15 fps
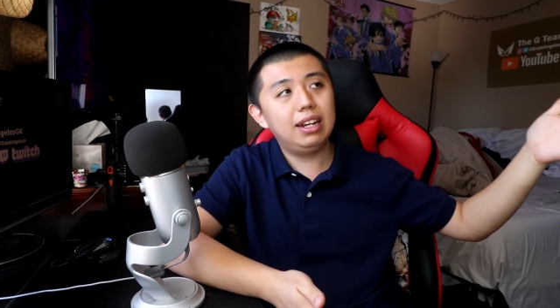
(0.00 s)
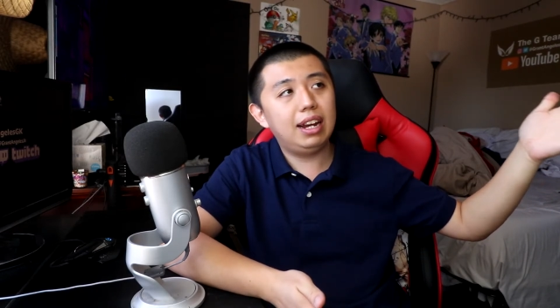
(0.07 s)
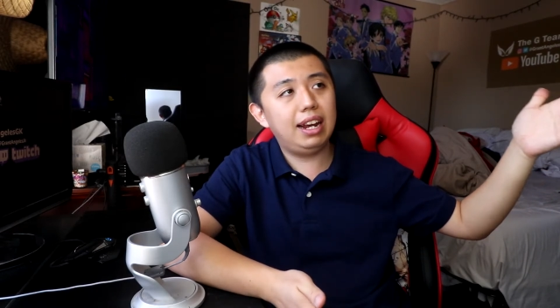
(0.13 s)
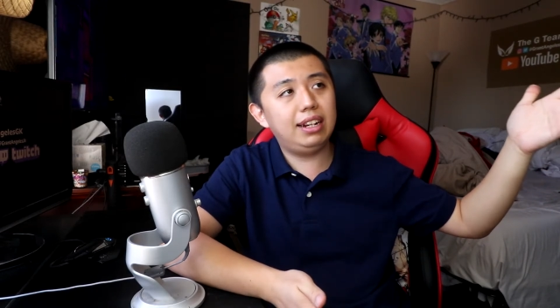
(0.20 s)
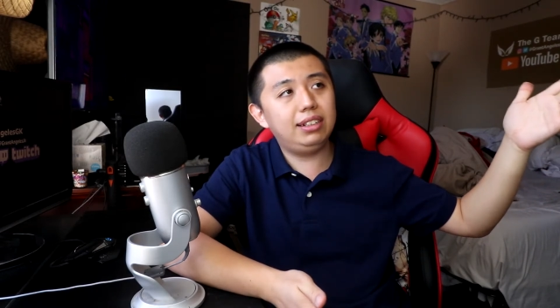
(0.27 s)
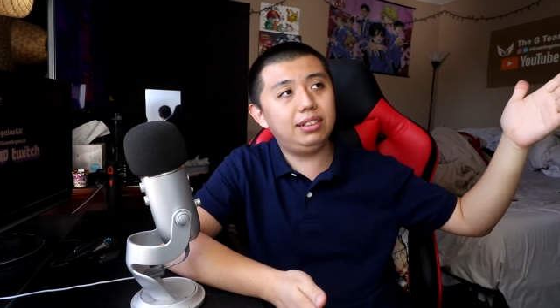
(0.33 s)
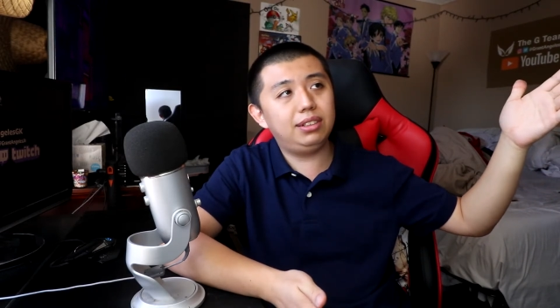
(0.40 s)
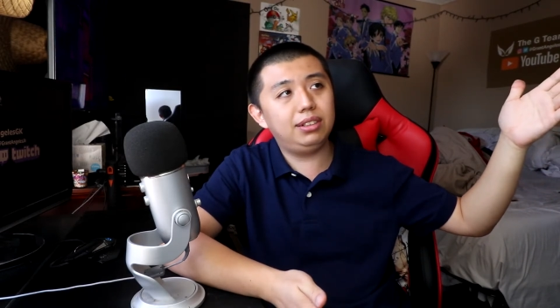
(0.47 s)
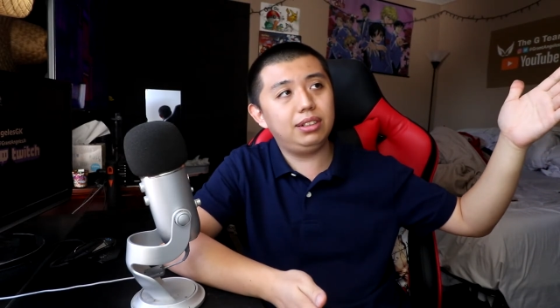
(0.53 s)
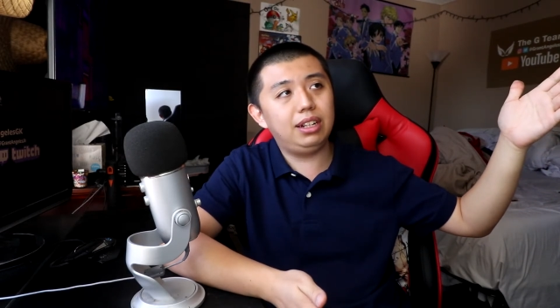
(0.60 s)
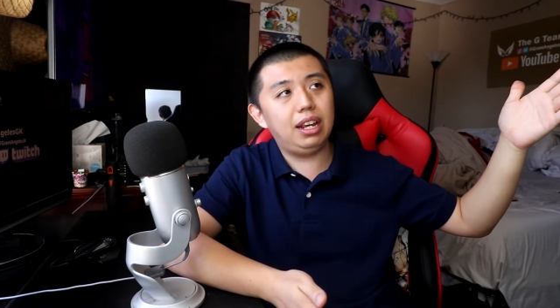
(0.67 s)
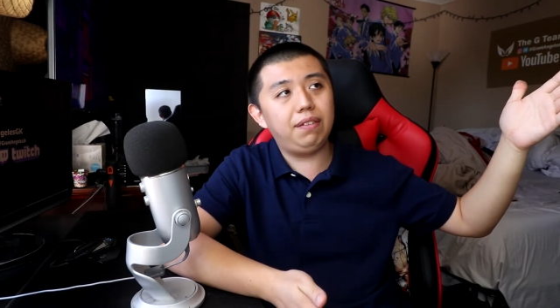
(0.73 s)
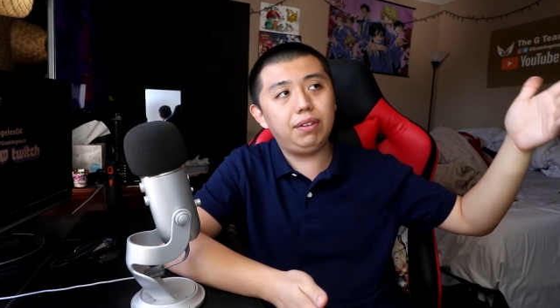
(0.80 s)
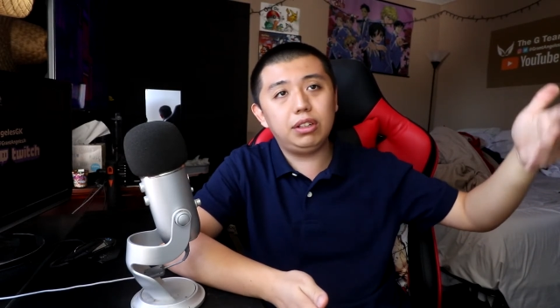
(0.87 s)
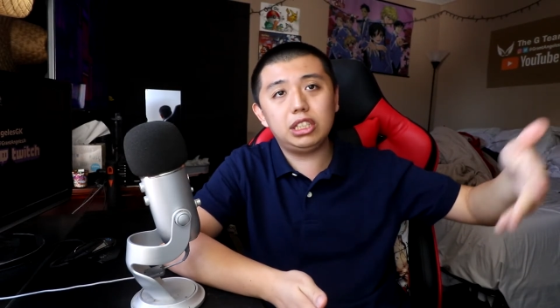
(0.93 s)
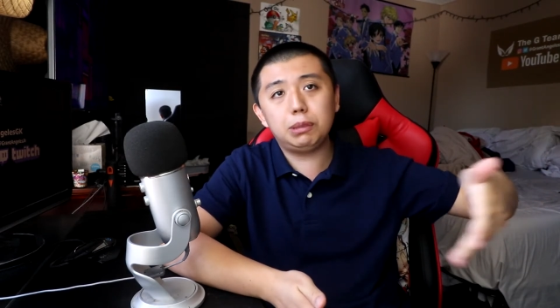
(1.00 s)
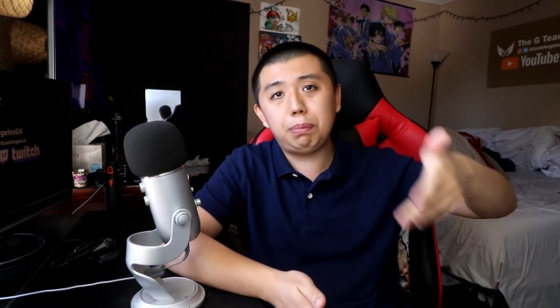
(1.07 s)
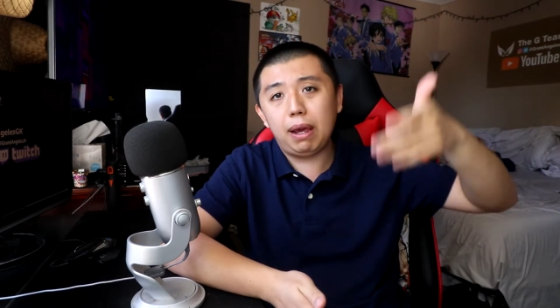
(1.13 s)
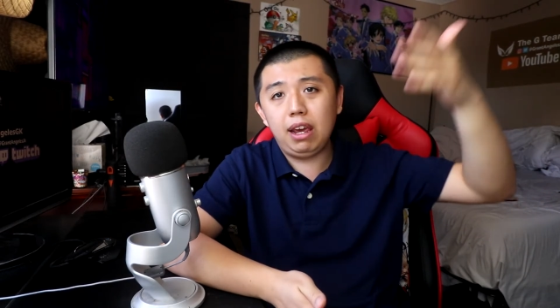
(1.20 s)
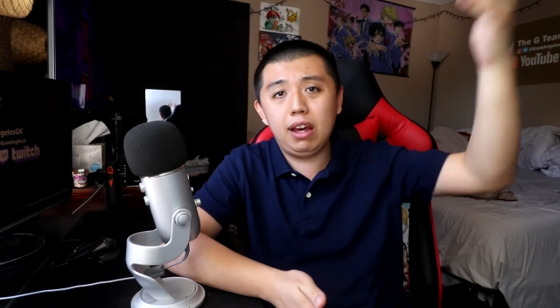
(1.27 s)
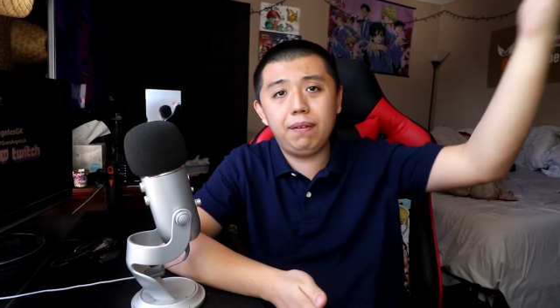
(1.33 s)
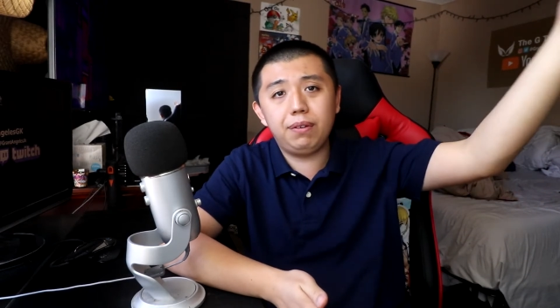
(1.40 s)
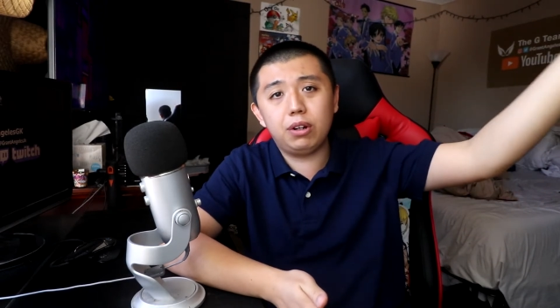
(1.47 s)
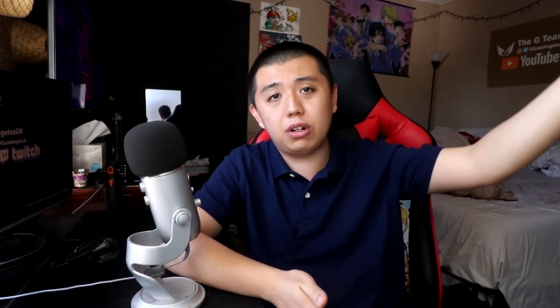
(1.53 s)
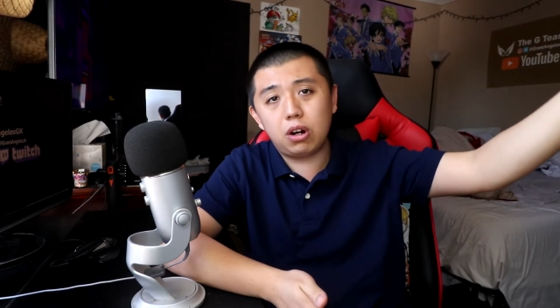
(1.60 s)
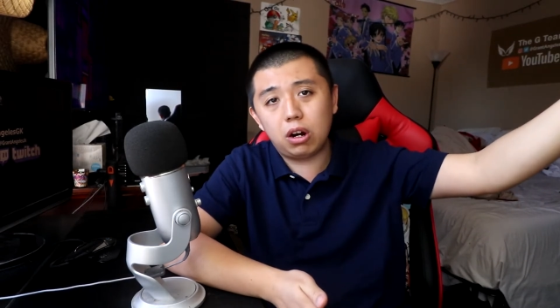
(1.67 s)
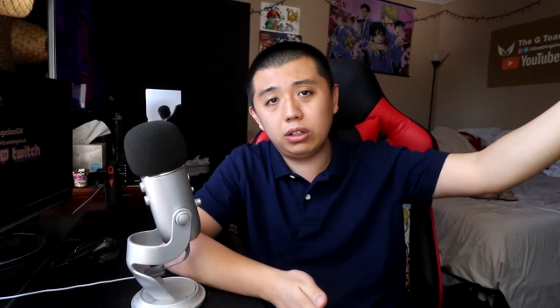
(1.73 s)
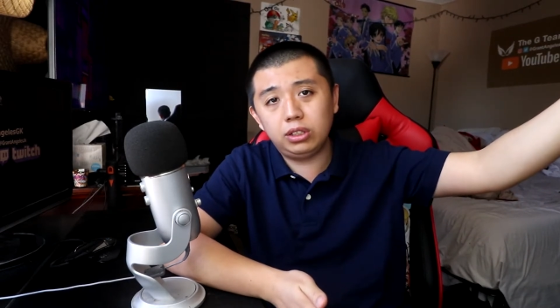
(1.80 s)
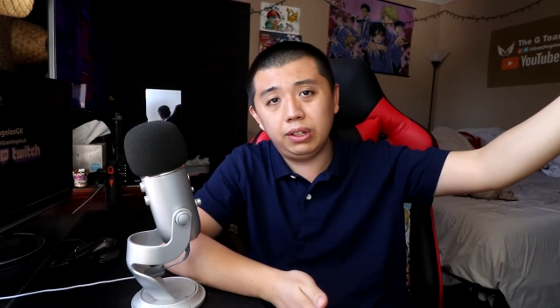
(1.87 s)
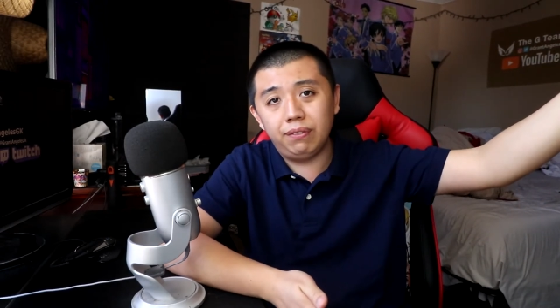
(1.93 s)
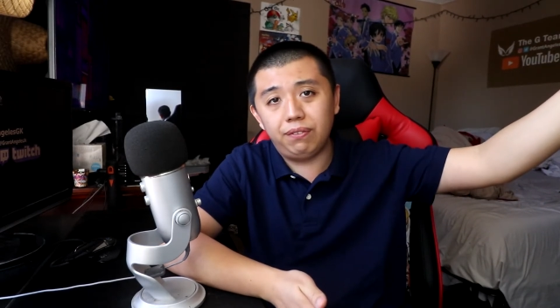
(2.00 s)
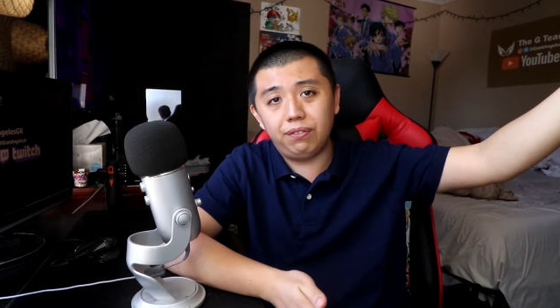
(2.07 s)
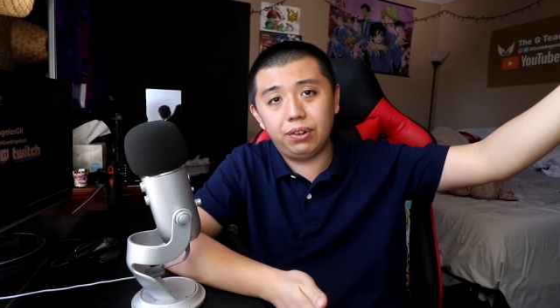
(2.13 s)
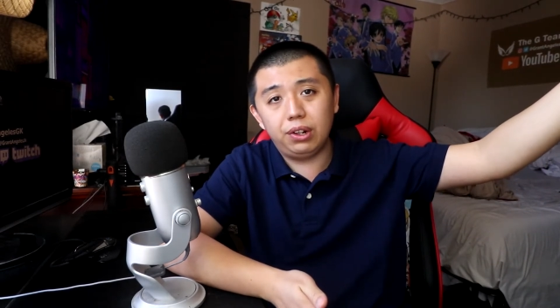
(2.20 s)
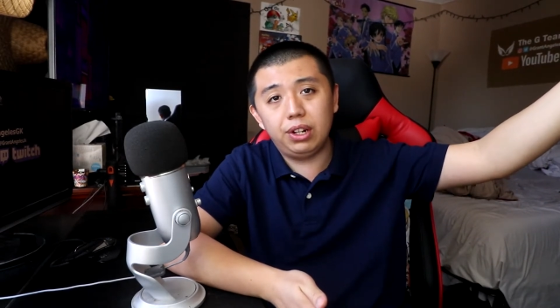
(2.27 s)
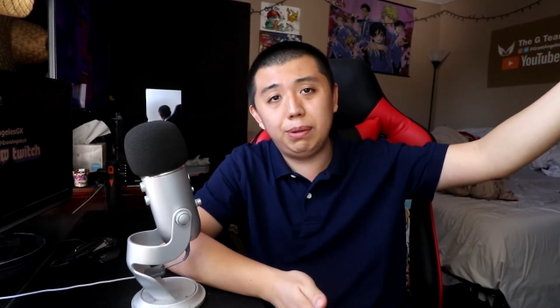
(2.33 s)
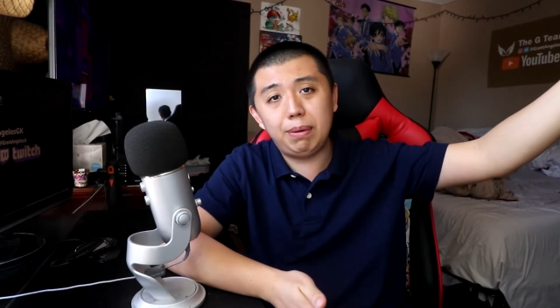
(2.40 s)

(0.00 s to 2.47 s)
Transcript: And if you just pay off your cards in full